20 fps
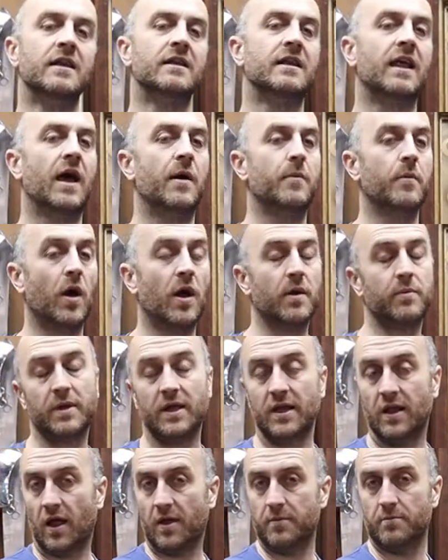Now it might
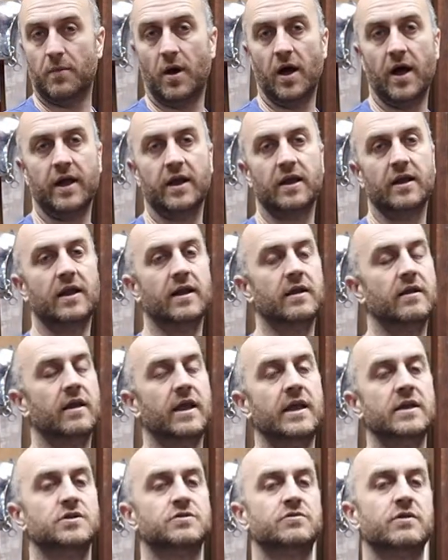be like minor
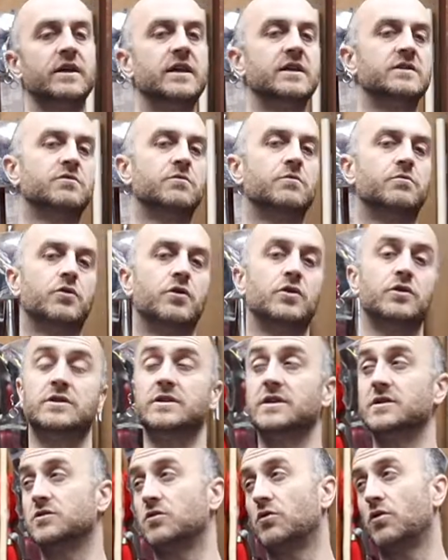injuries from
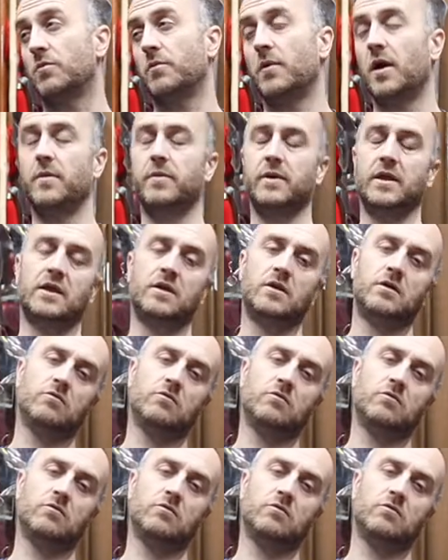bruises, or it might be